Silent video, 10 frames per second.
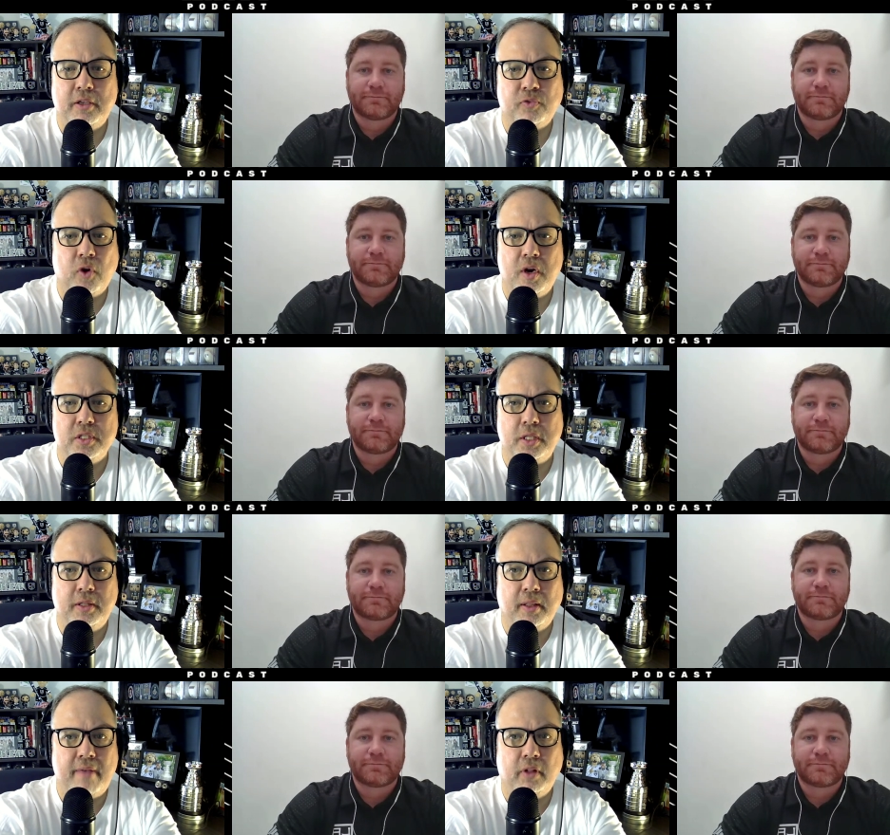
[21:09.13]
Speaker 1: as far as the
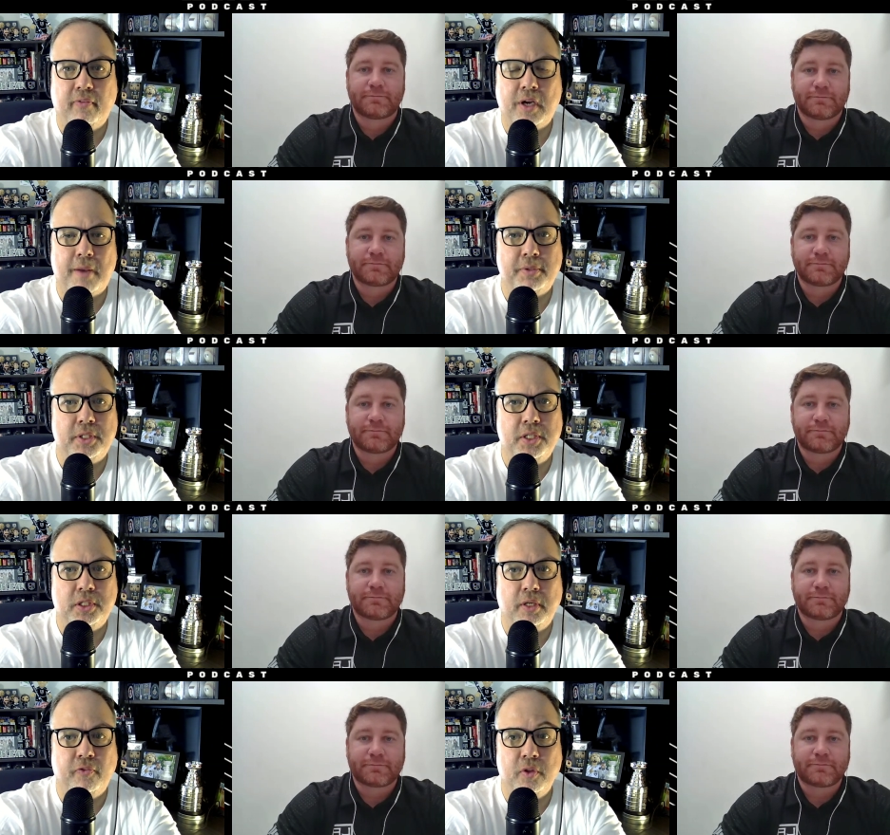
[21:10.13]
level of
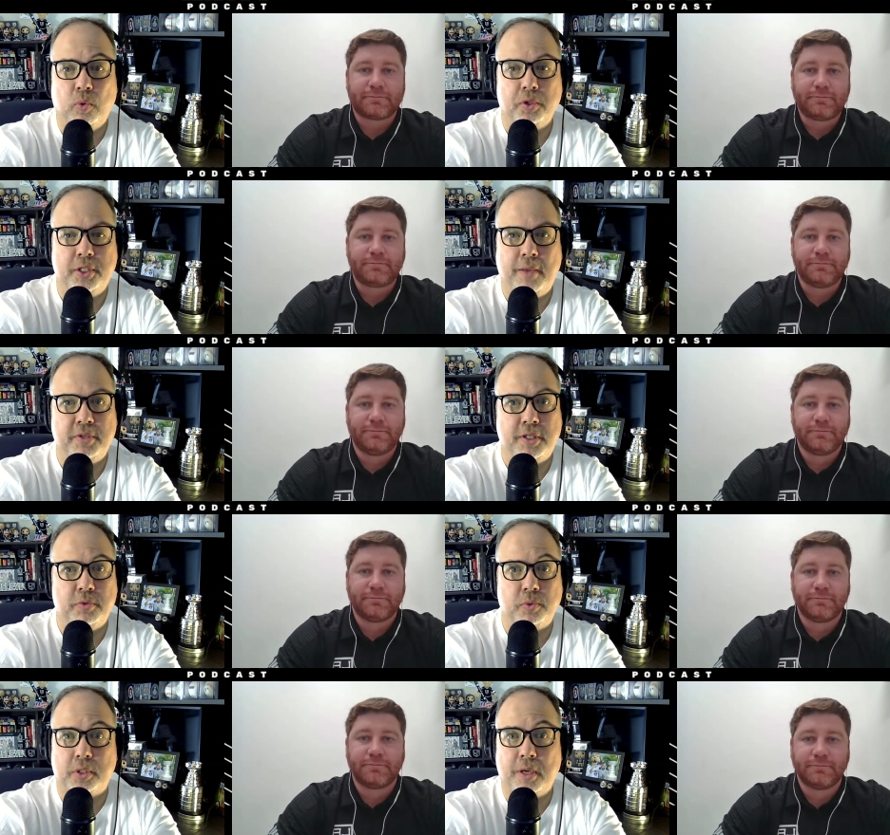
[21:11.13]
competition for the World Championships,
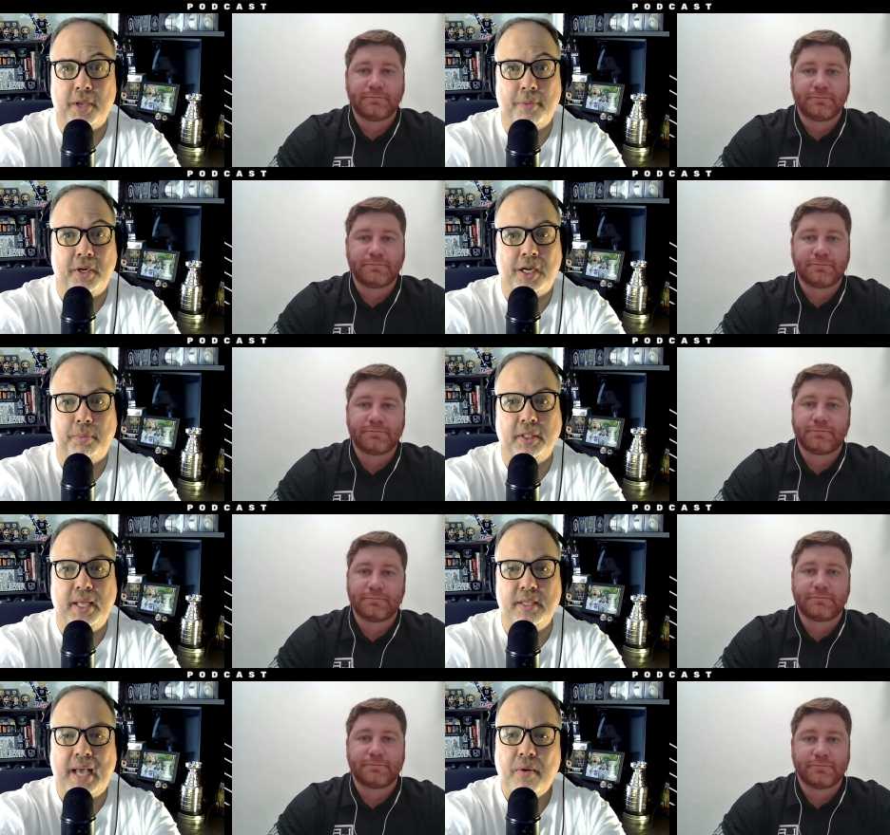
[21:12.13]
which are coming up in a couple of
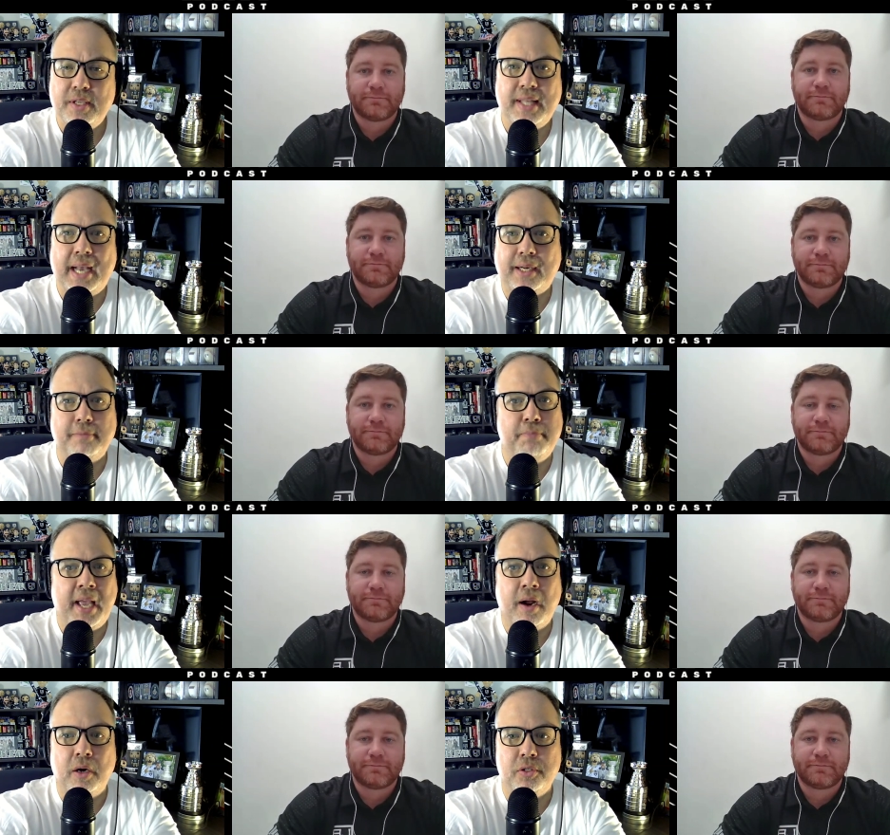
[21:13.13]
days, how does that
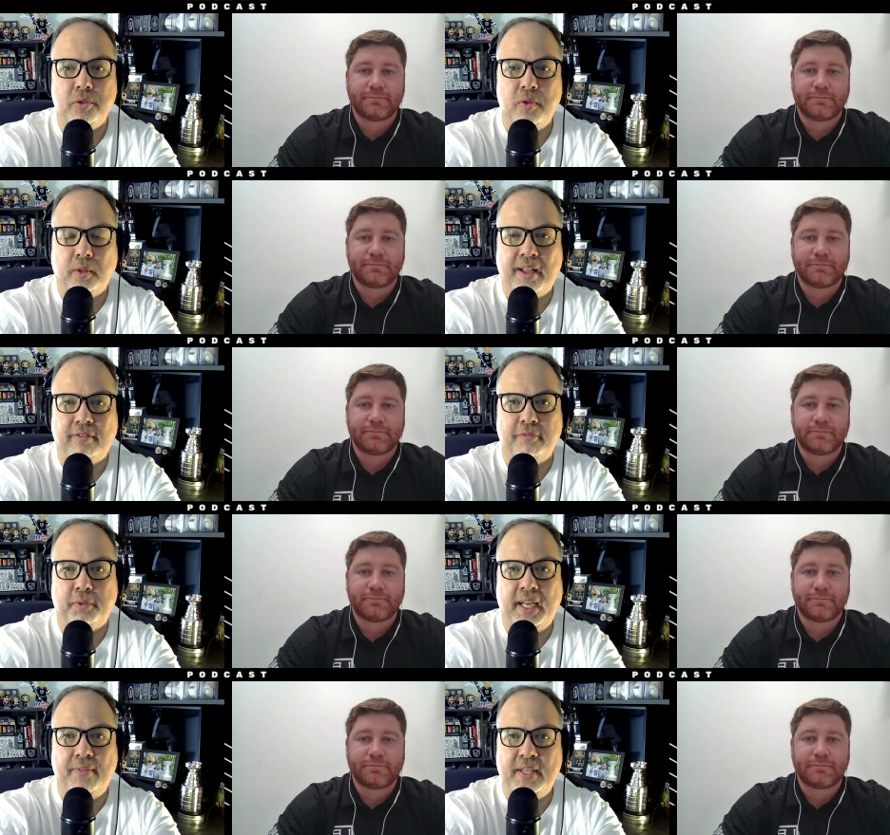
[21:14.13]
compare to the level of
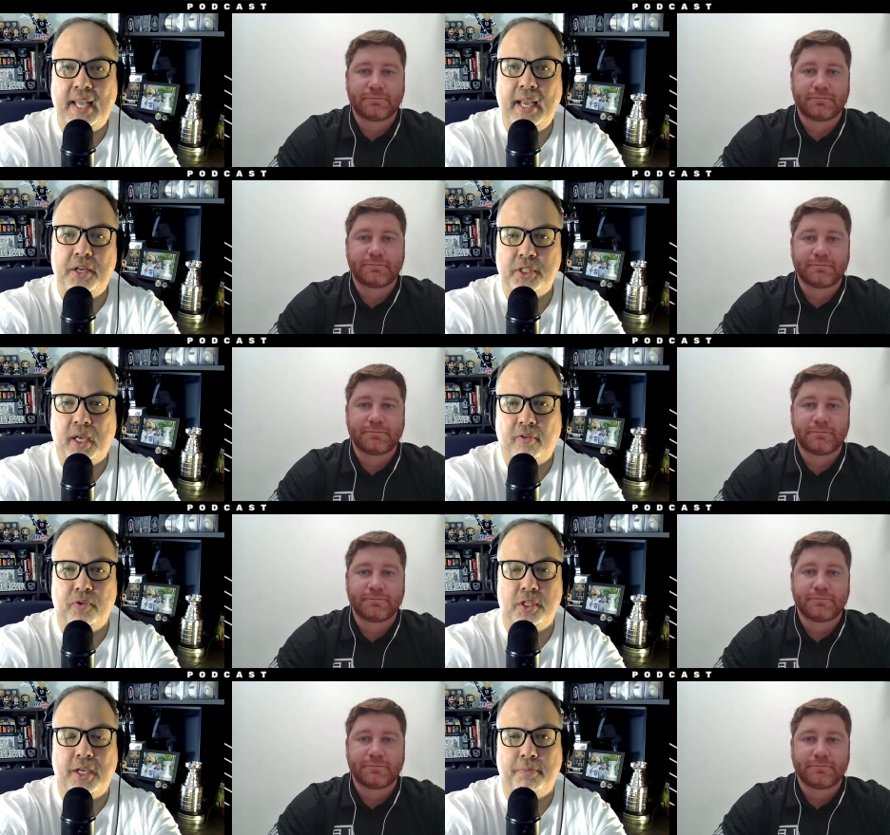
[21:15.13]
play
Speaker 2: at the AHL, for
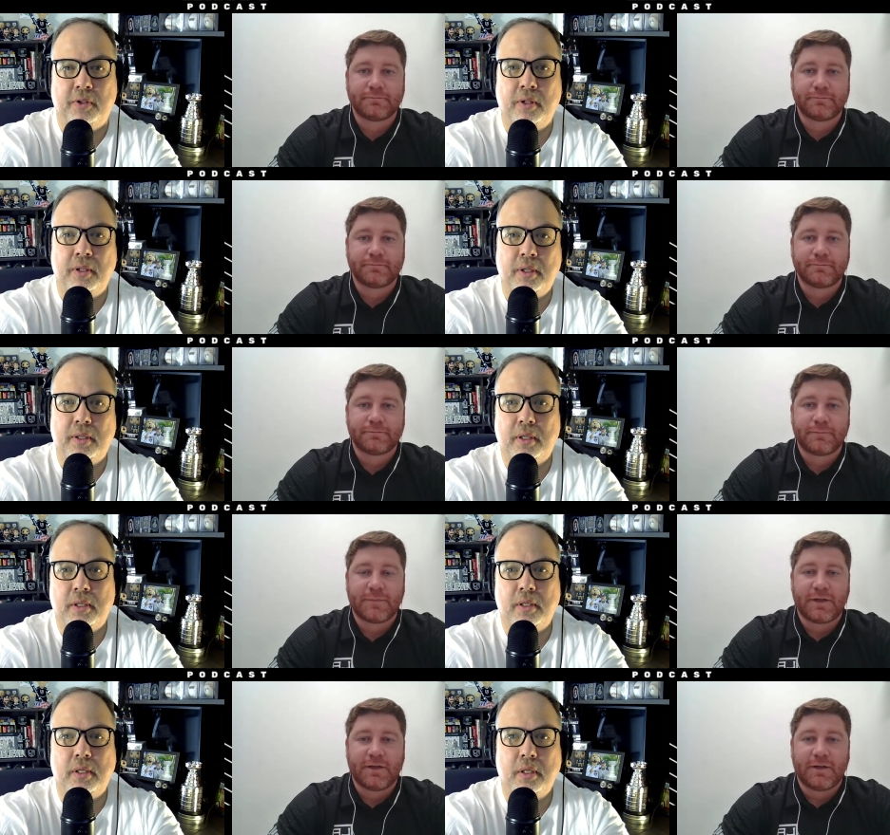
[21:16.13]
example?
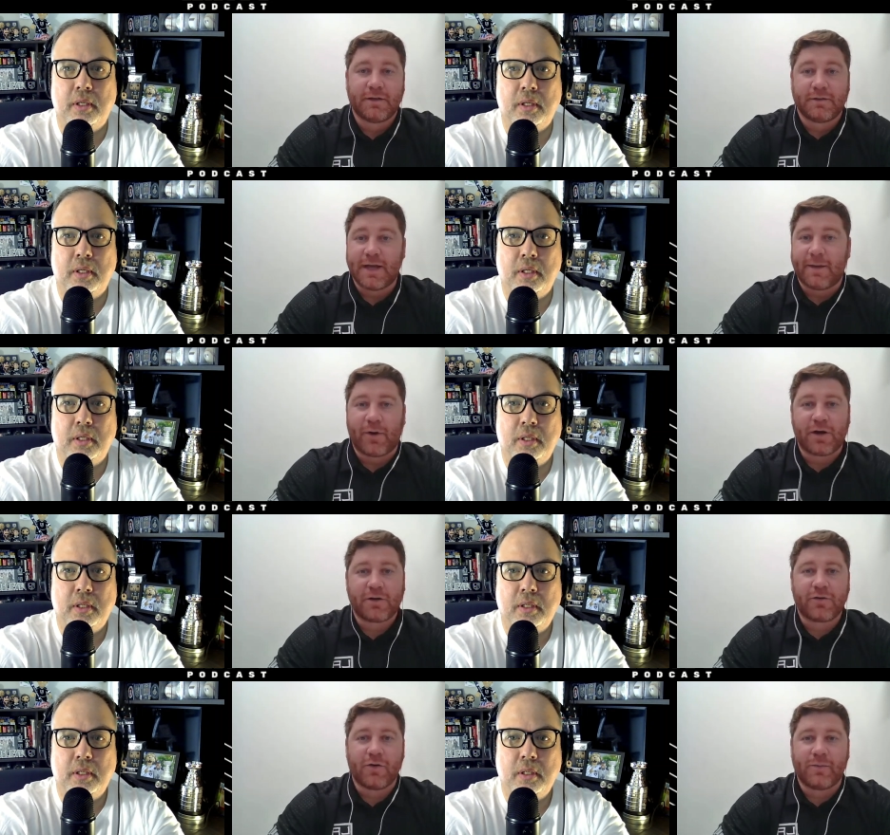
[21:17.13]
Yeah,
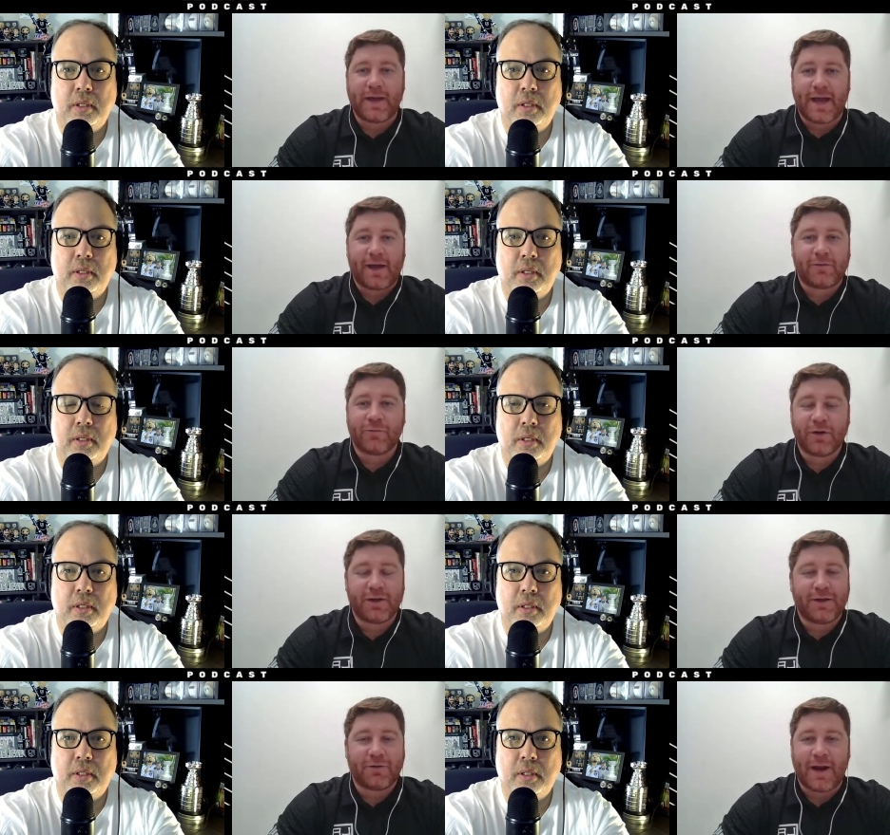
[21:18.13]
Martin Chromiak,
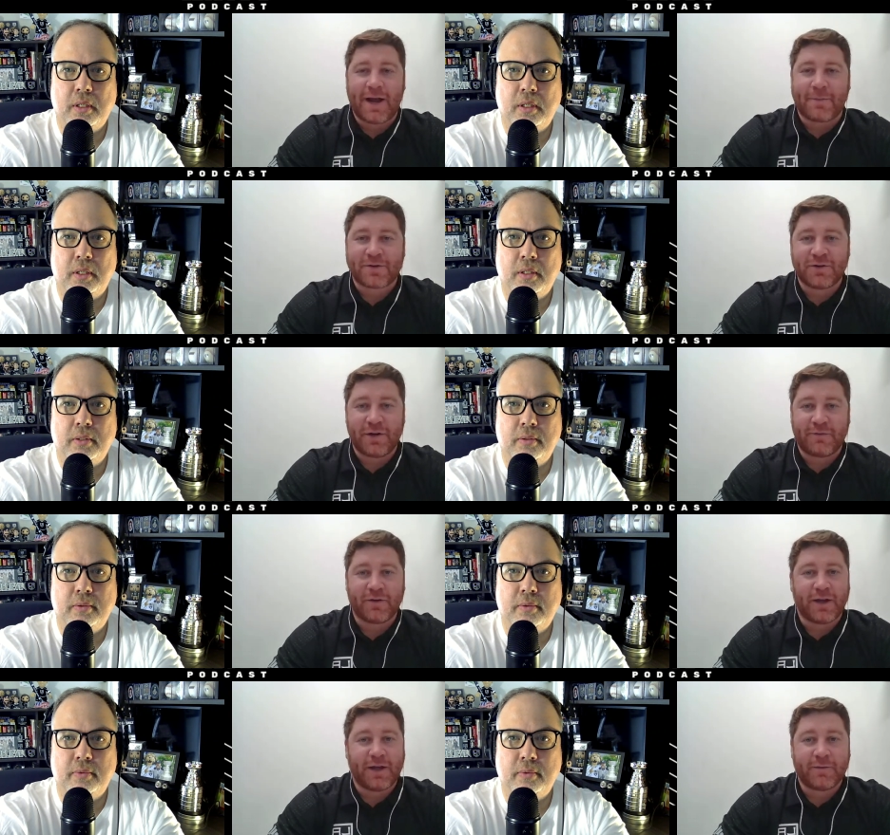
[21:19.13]
really great opportunity
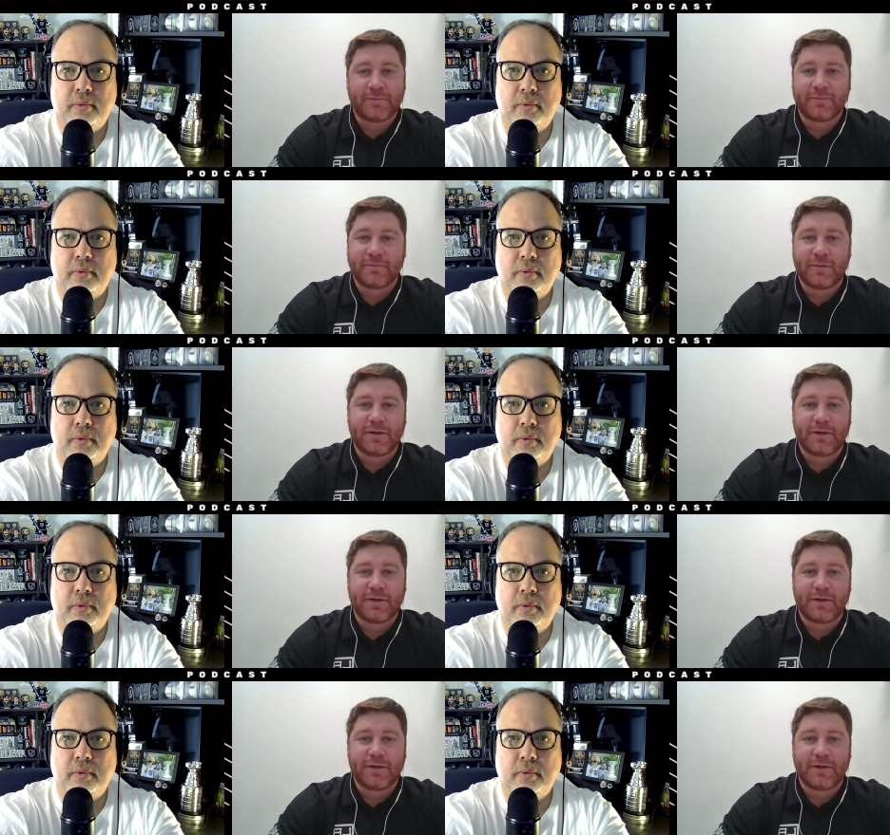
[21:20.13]
for him.